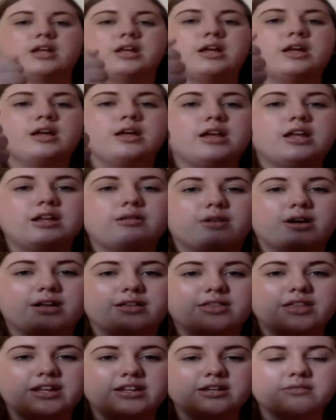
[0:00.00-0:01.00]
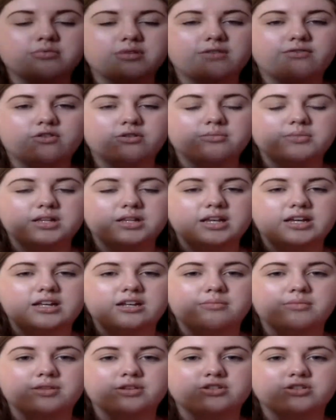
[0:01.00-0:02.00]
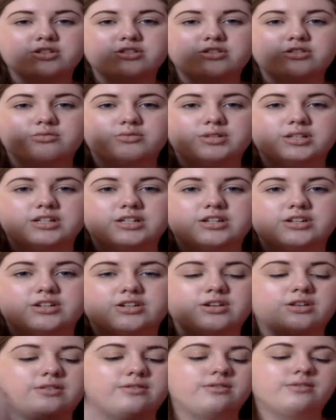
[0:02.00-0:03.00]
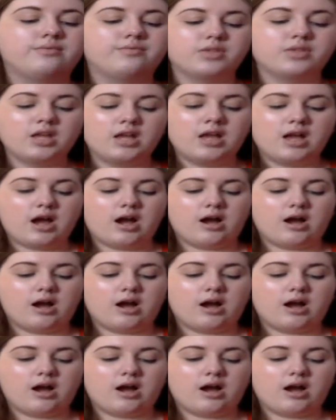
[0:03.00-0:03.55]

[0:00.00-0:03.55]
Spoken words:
But anyway, they did reformulate them. They're still really good.